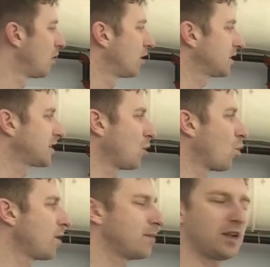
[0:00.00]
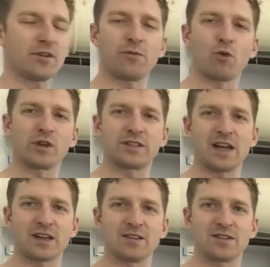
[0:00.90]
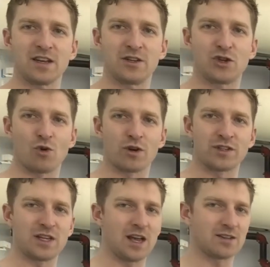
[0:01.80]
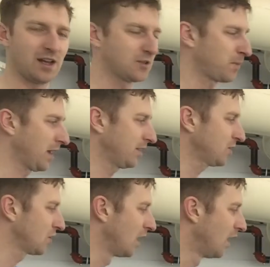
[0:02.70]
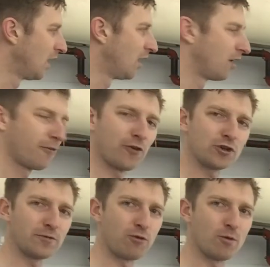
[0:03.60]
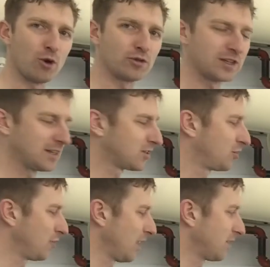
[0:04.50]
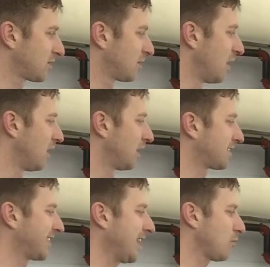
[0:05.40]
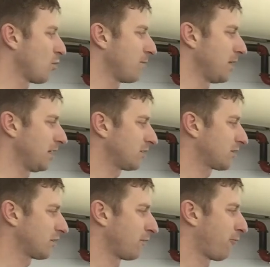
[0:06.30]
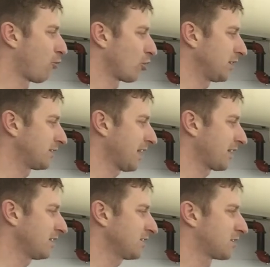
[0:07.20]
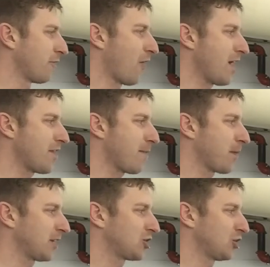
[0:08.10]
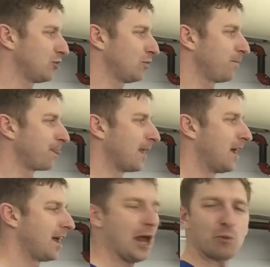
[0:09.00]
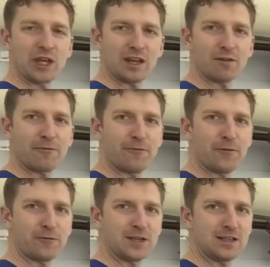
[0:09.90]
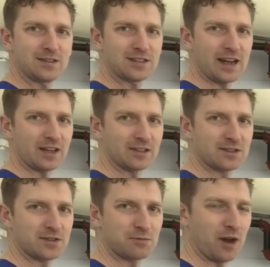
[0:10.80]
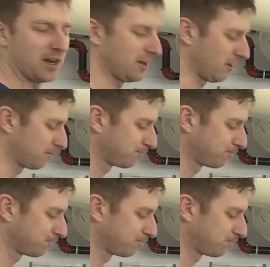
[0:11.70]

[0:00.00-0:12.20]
Let's say 1 minute 40 seconds is your CSS pace. First and foremost, let's do this. Let's take 1 minute 40 seconds, divide that by 2, and we get 50 seconds right here.